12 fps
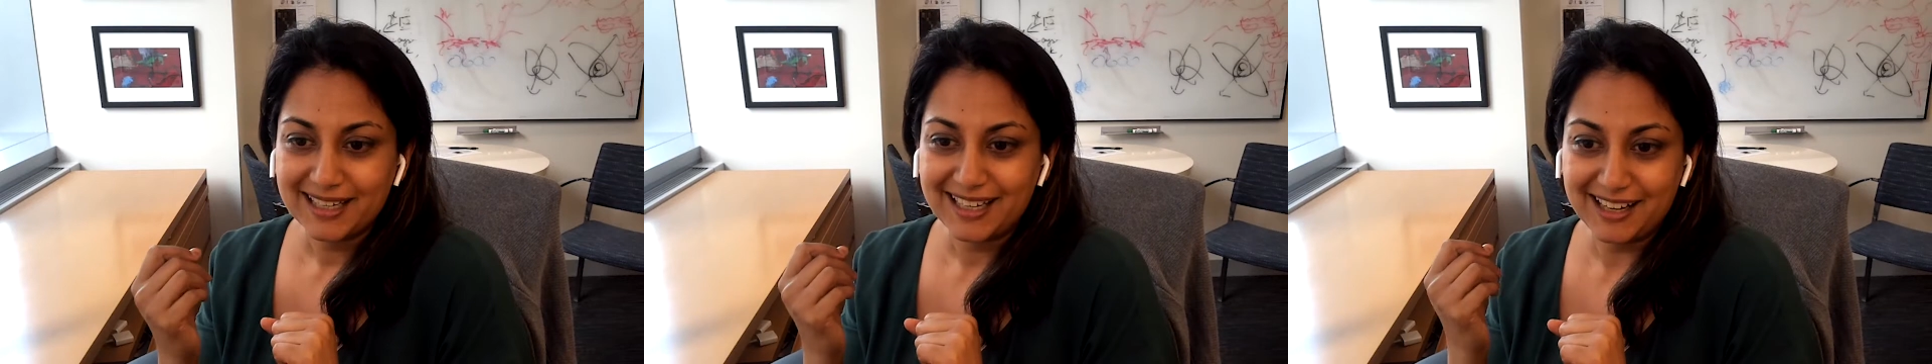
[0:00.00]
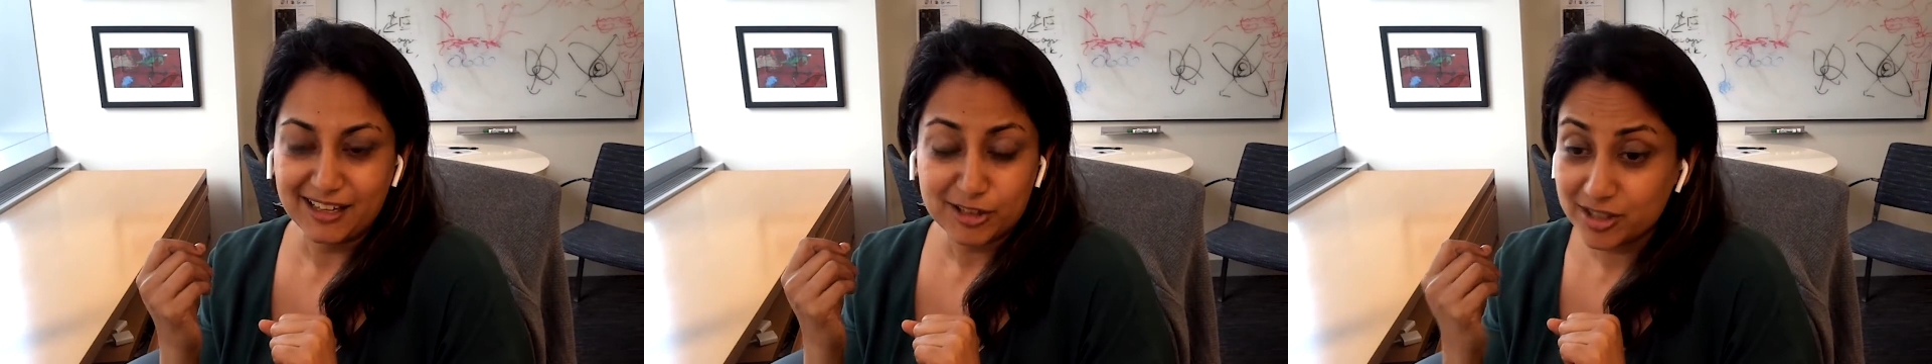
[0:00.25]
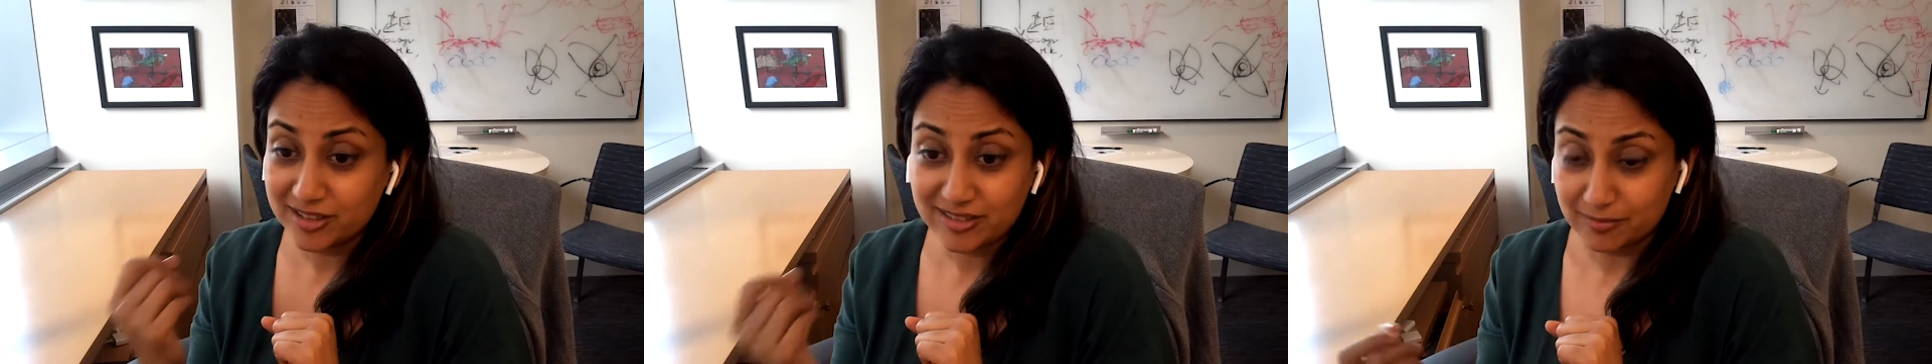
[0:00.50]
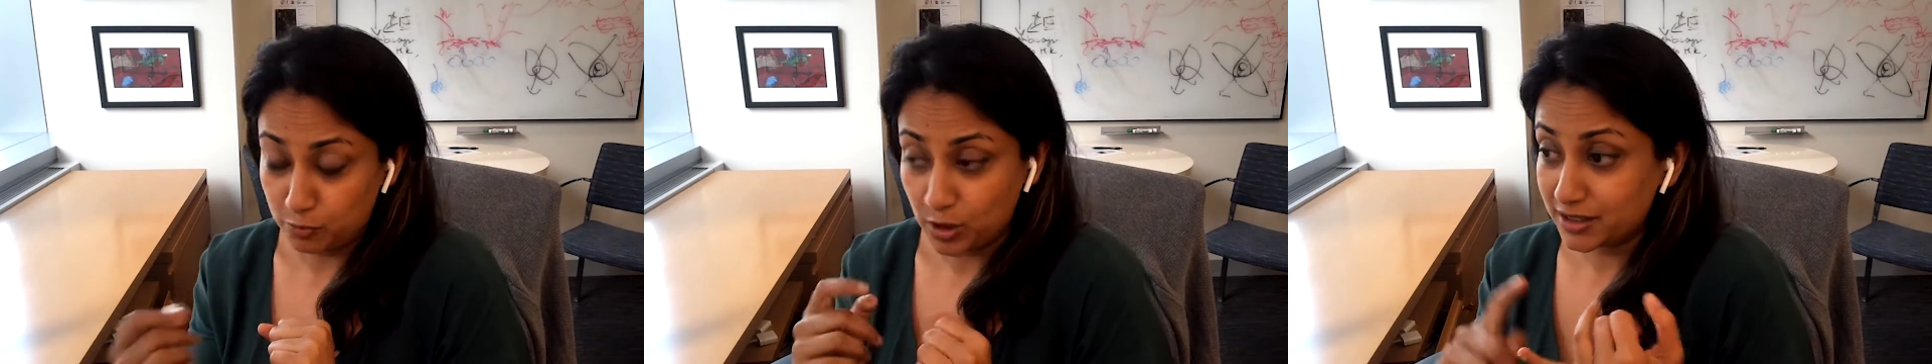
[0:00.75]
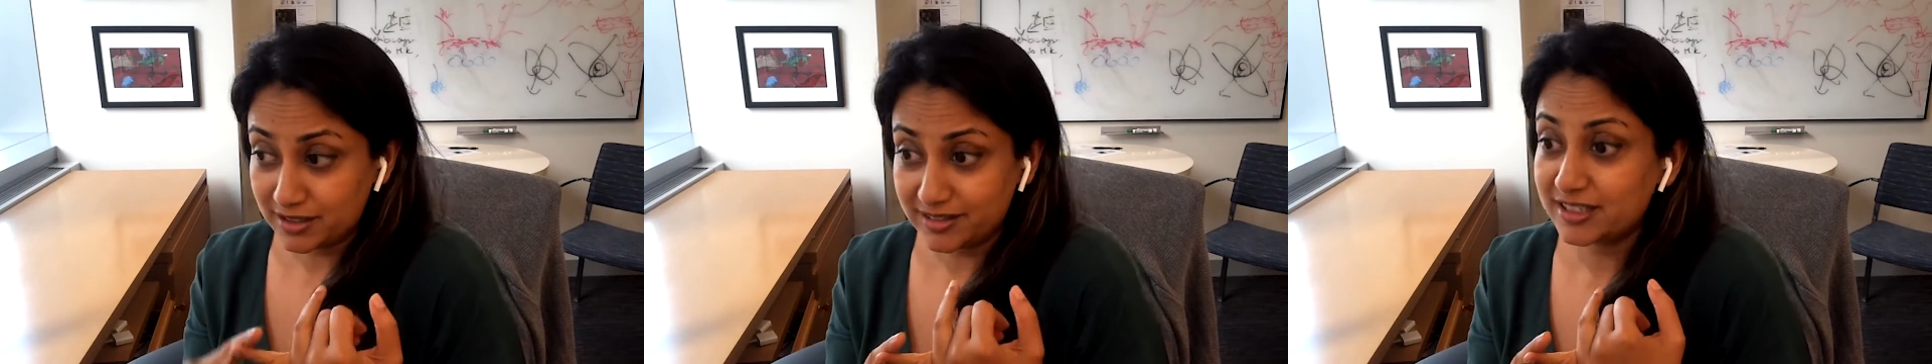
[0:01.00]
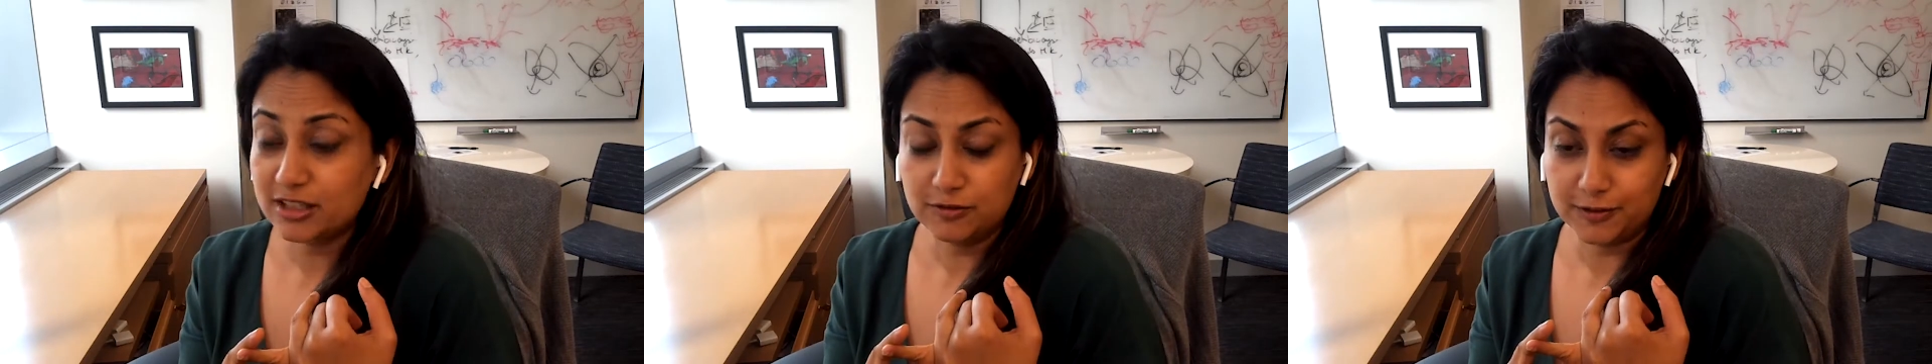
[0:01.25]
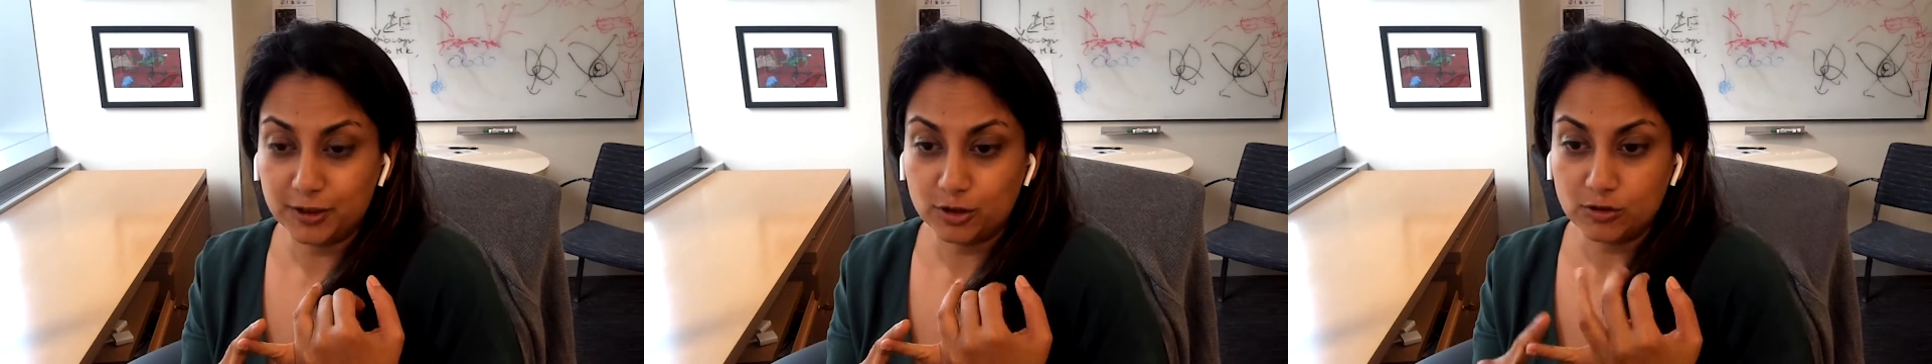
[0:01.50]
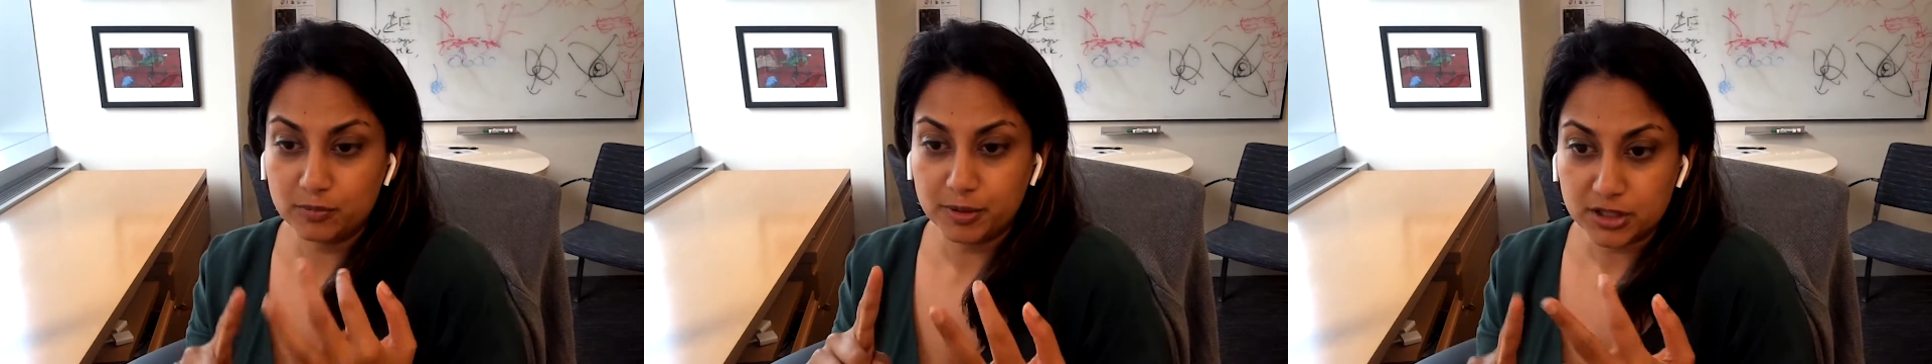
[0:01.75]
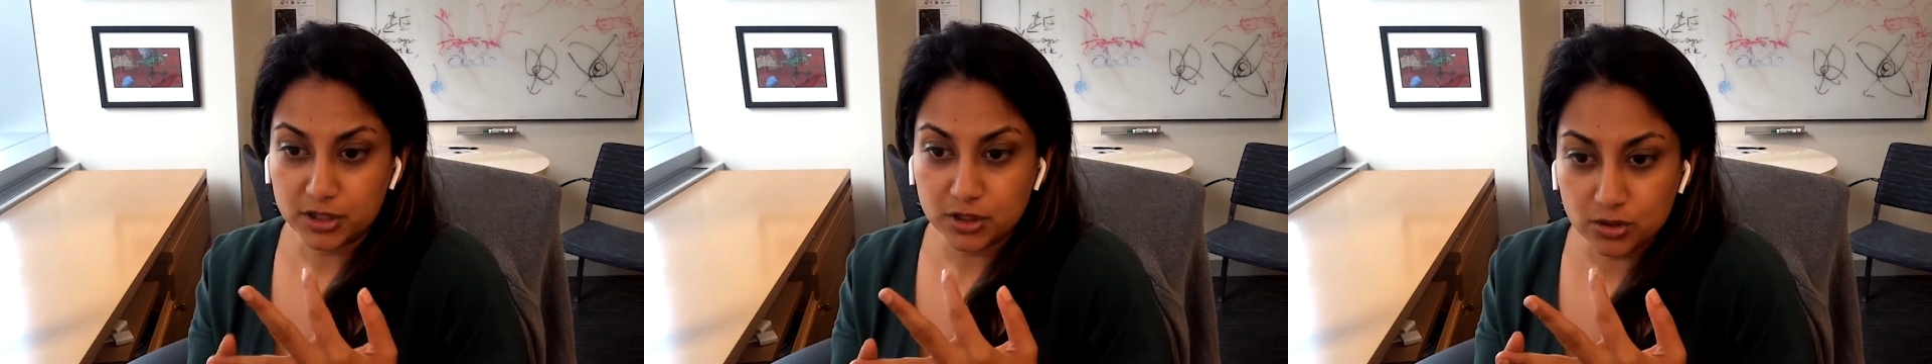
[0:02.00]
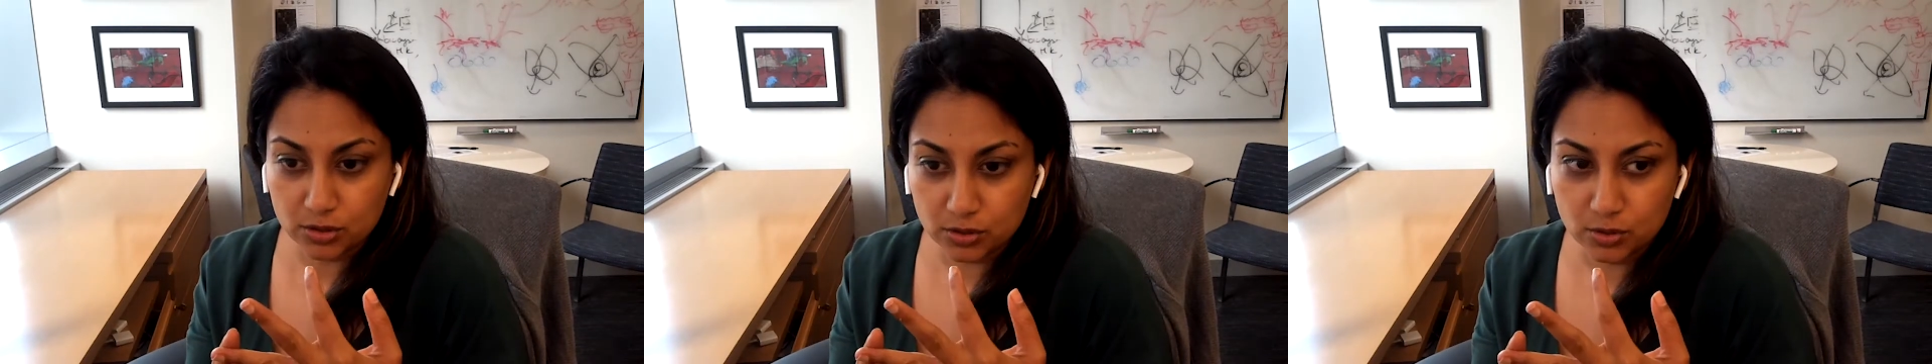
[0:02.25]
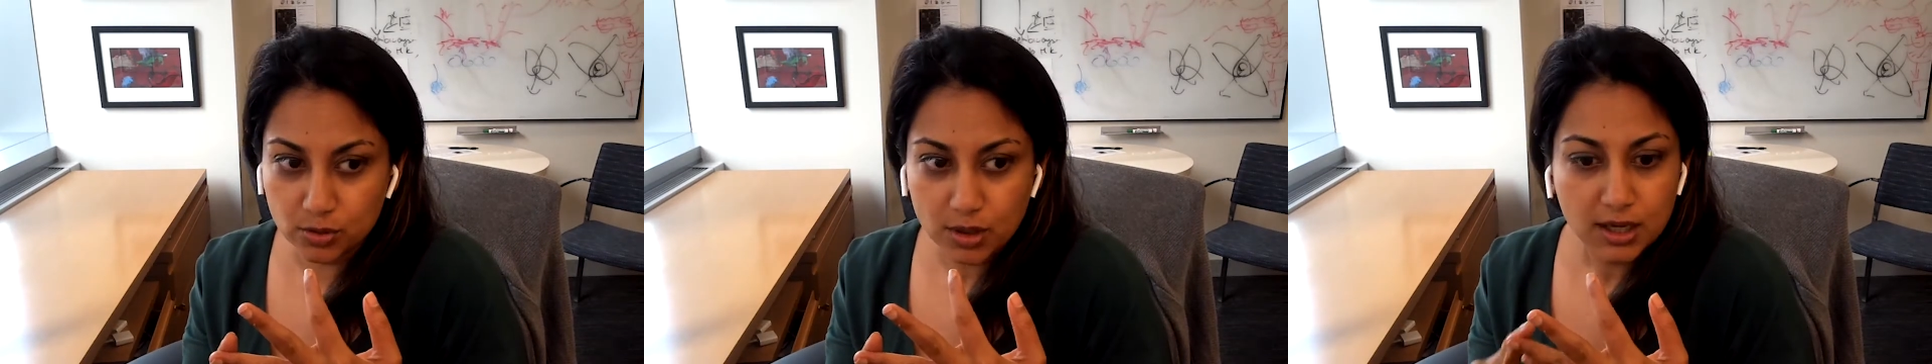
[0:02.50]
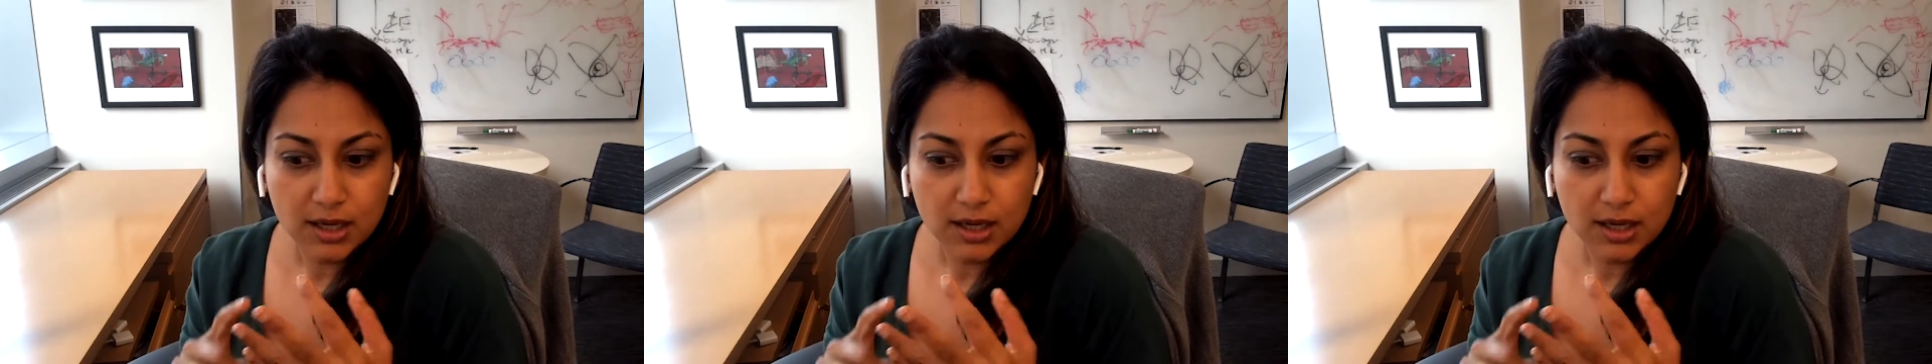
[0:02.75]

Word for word: uh, to one, stay afloat, but to